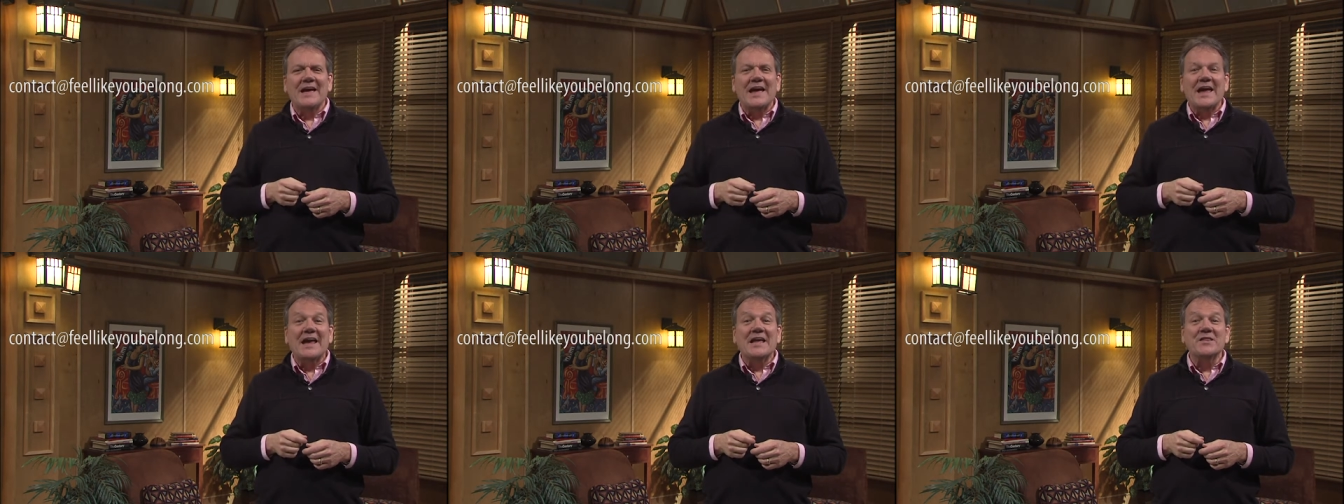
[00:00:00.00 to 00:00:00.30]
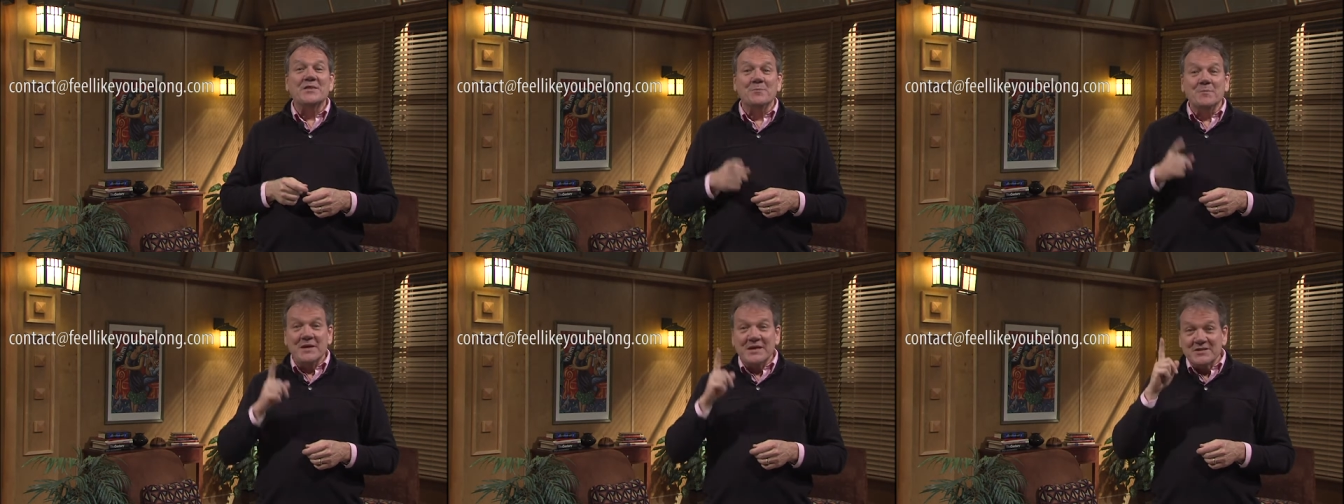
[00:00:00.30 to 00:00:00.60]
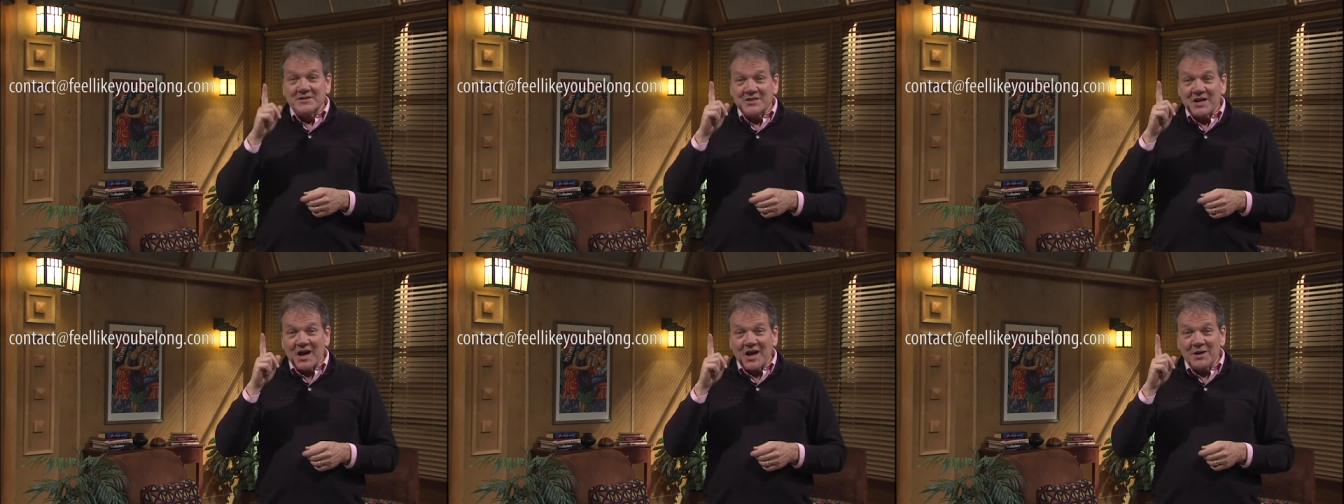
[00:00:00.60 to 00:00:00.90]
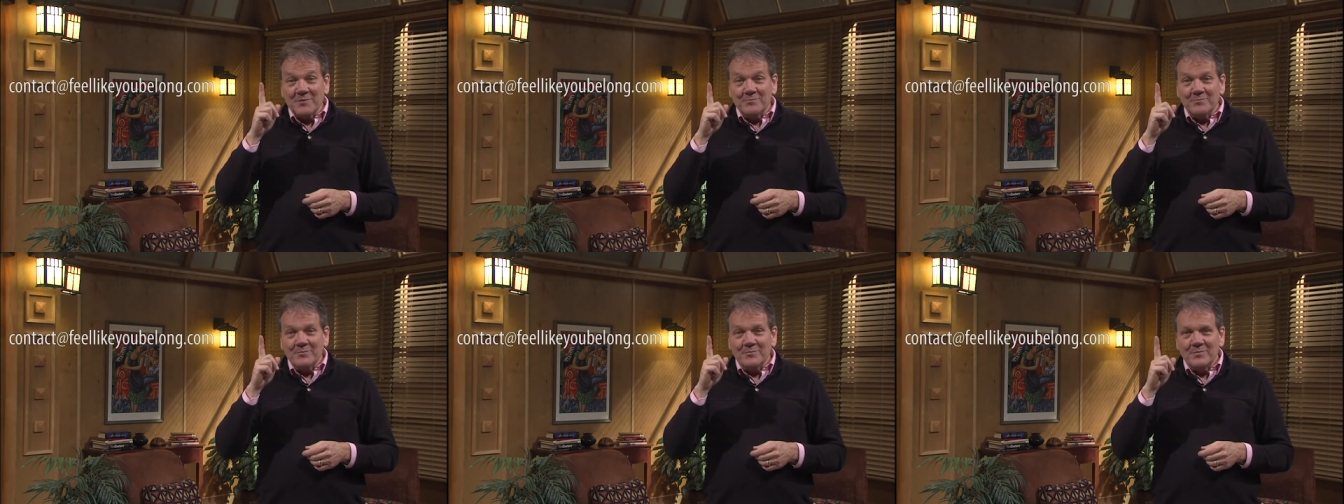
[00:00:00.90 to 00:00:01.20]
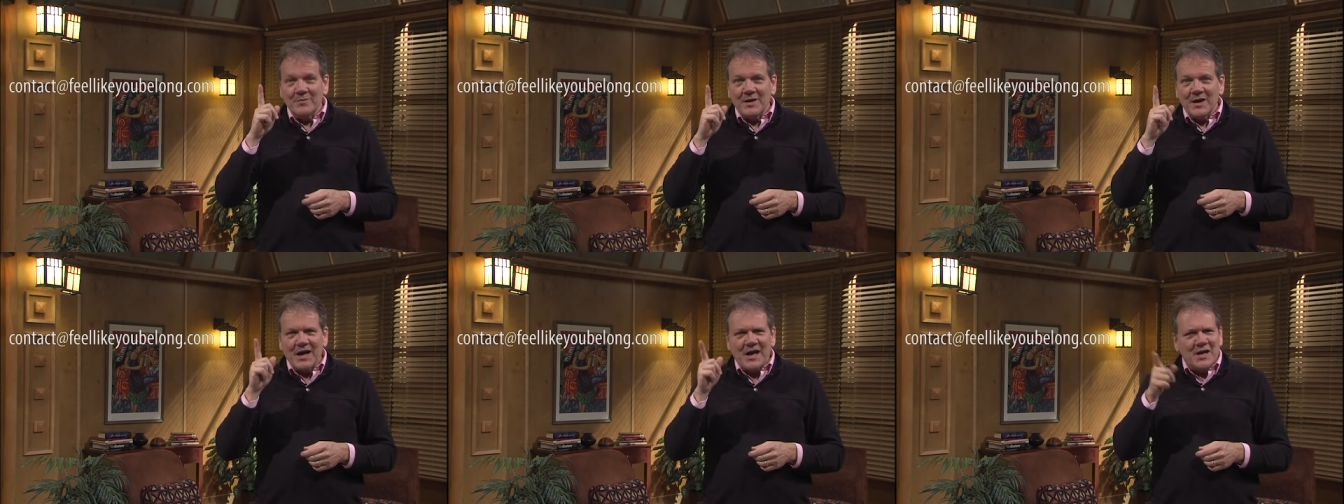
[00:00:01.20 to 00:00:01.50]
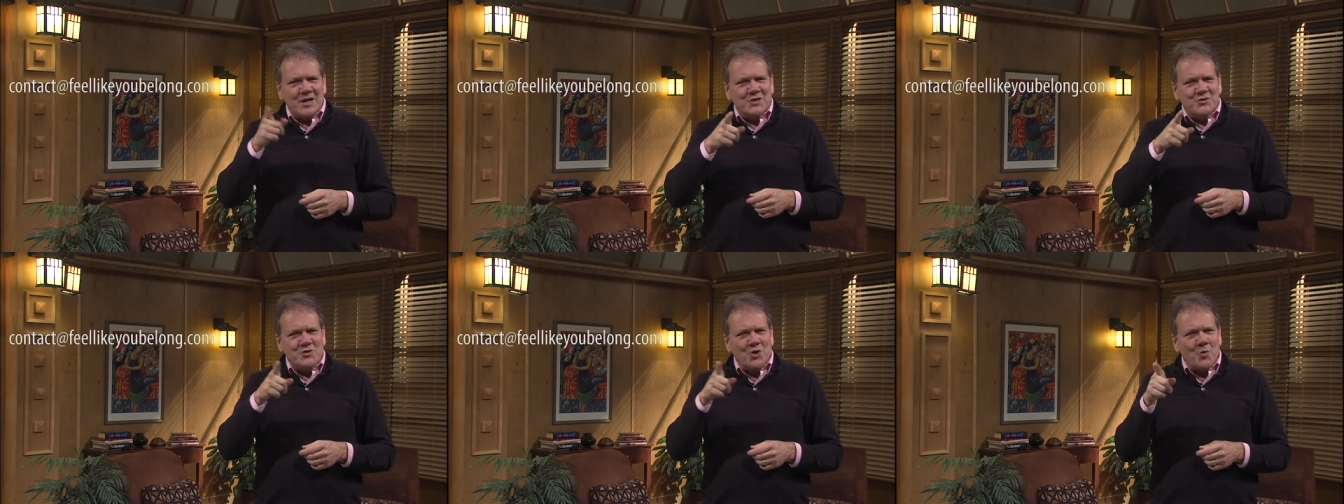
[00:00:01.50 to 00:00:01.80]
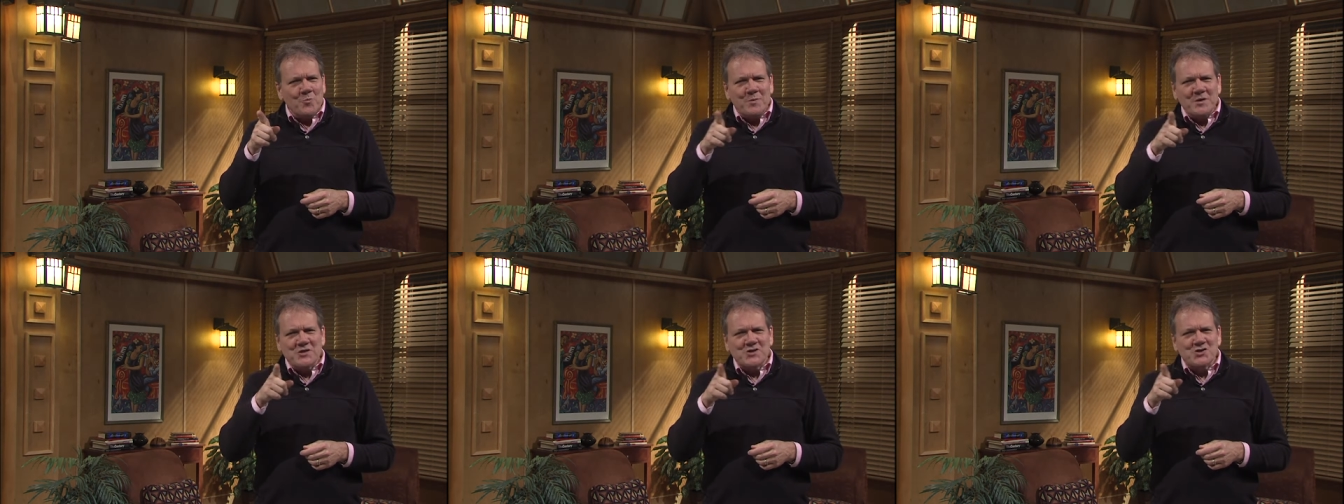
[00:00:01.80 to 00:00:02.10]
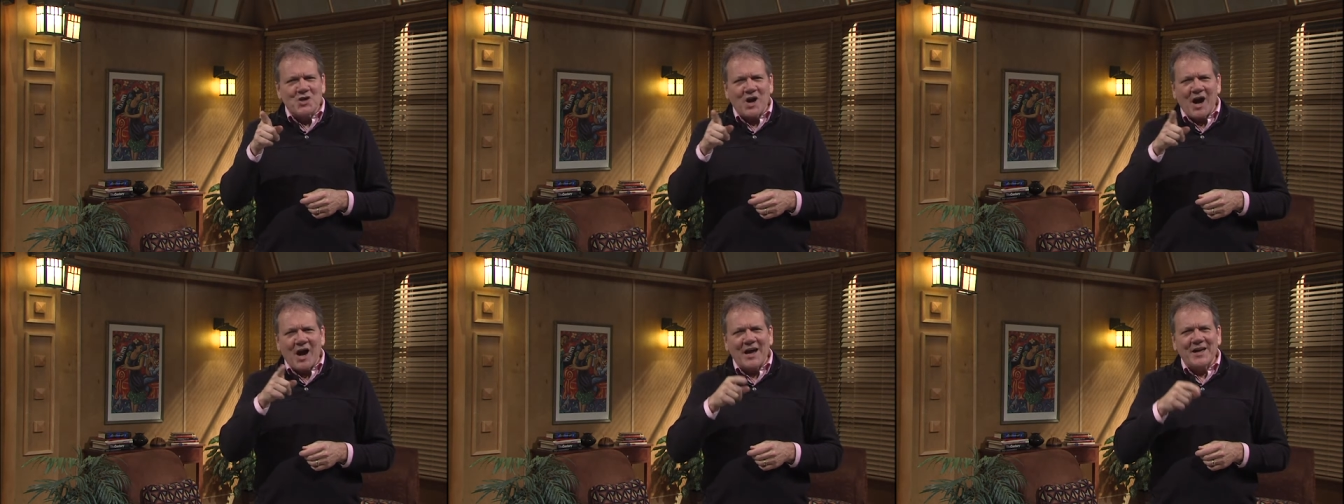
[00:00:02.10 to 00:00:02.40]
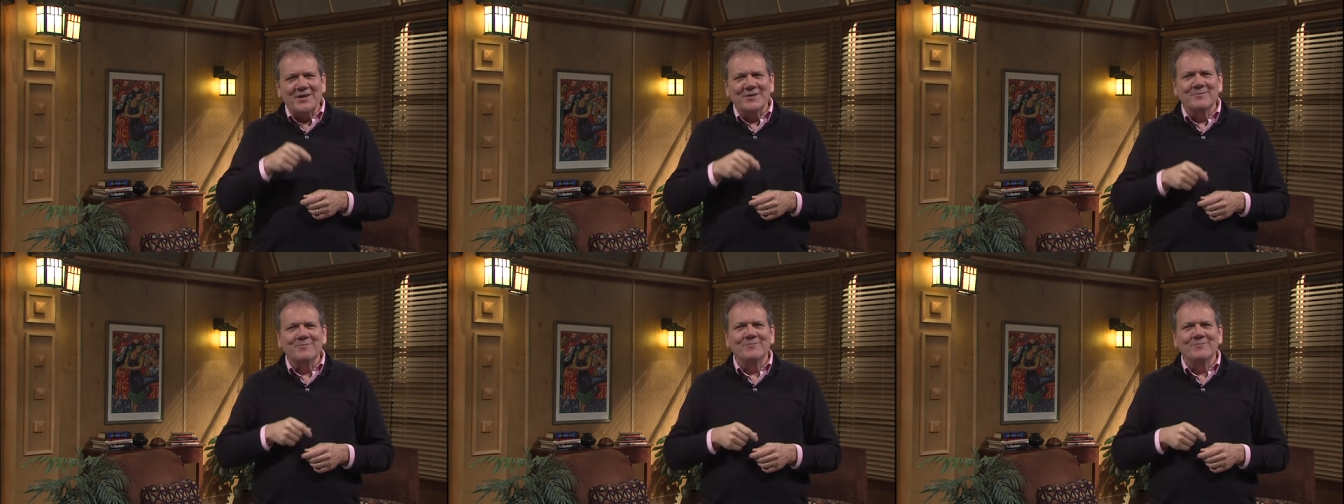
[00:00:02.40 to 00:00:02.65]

In the meantime, don't be shy.